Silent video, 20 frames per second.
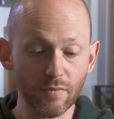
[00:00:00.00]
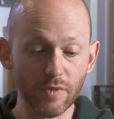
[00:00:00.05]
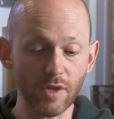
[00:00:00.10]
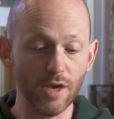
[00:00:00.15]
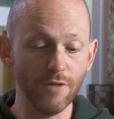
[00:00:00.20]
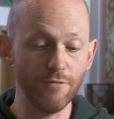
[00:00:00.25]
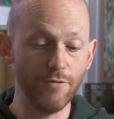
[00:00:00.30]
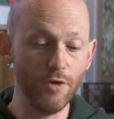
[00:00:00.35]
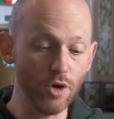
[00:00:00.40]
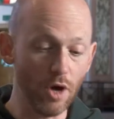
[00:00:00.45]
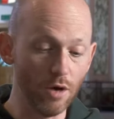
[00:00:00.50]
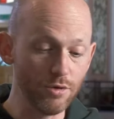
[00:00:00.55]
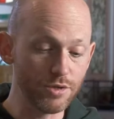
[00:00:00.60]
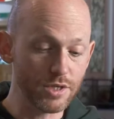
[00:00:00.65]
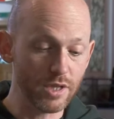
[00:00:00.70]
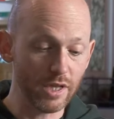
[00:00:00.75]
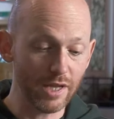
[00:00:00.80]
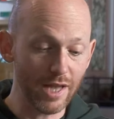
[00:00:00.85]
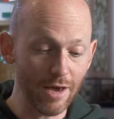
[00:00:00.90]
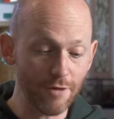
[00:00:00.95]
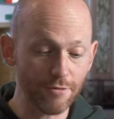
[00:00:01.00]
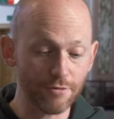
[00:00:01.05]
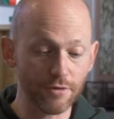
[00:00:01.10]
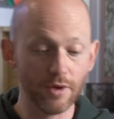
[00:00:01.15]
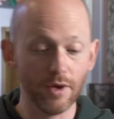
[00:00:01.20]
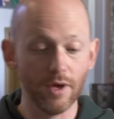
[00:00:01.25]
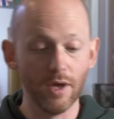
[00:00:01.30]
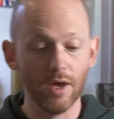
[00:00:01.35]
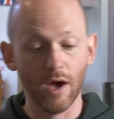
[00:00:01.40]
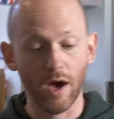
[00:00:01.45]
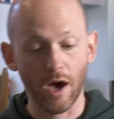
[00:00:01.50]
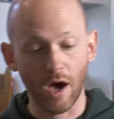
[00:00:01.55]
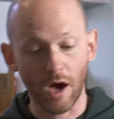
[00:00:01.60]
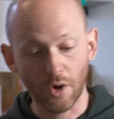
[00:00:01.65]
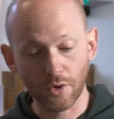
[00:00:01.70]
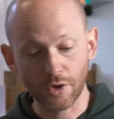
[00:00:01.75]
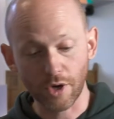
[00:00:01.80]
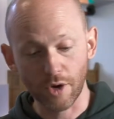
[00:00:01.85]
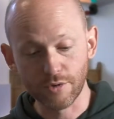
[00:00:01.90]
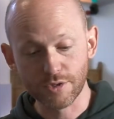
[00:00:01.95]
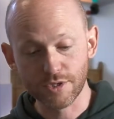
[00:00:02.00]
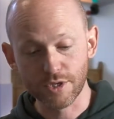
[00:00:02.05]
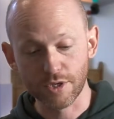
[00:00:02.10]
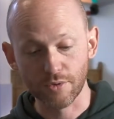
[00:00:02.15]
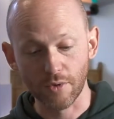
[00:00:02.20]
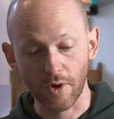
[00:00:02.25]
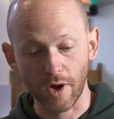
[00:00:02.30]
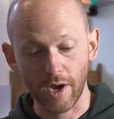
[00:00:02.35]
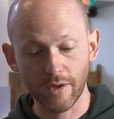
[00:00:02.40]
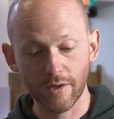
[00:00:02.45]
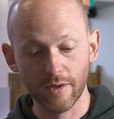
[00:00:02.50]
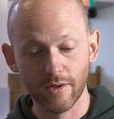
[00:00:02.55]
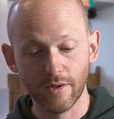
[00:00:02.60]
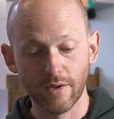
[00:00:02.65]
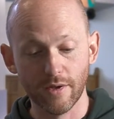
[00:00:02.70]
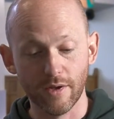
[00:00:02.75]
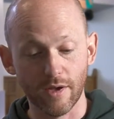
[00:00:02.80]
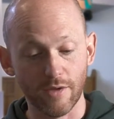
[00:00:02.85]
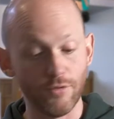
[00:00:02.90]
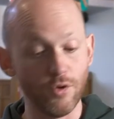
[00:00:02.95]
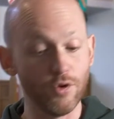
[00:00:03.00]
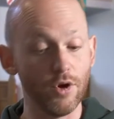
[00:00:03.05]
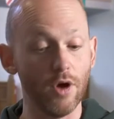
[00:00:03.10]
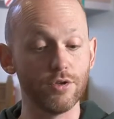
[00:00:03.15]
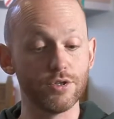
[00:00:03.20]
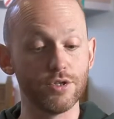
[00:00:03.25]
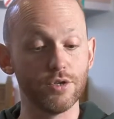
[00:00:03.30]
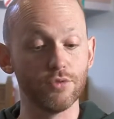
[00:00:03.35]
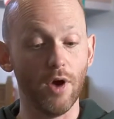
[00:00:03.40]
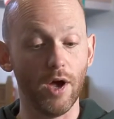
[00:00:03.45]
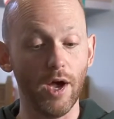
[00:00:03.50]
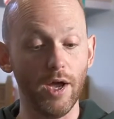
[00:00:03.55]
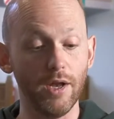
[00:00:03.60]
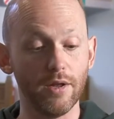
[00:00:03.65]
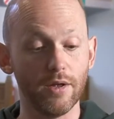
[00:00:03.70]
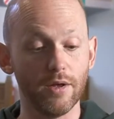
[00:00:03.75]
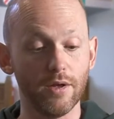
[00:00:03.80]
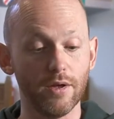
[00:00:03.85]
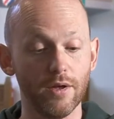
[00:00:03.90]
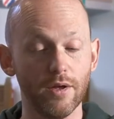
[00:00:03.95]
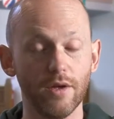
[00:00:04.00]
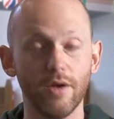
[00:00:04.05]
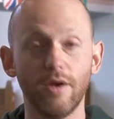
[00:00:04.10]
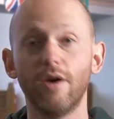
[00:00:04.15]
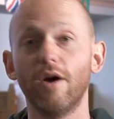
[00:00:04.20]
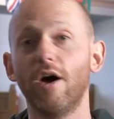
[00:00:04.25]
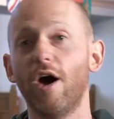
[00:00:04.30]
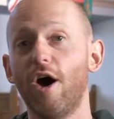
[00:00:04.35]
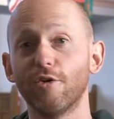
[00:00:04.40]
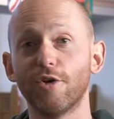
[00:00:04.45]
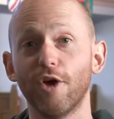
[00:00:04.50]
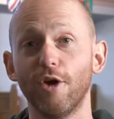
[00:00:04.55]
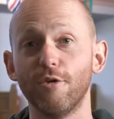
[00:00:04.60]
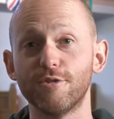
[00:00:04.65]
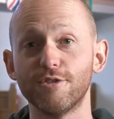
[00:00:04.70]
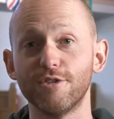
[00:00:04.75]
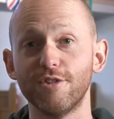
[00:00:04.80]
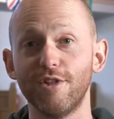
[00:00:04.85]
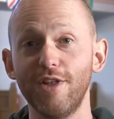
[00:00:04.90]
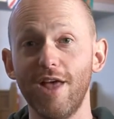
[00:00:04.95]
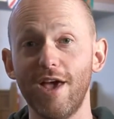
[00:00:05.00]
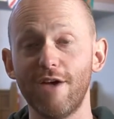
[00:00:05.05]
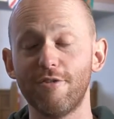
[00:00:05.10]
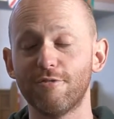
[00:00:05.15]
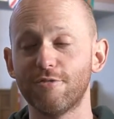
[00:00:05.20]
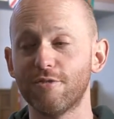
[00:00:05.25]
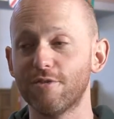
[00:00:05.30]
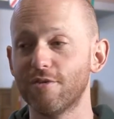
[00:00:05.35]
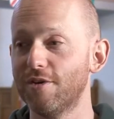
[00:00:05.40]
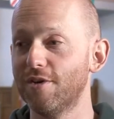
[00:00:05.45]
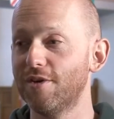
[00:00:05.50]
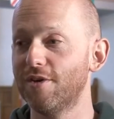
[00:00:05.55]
If you go to the left, I'll go to the right. If you go to the right, I'll go to the left.'"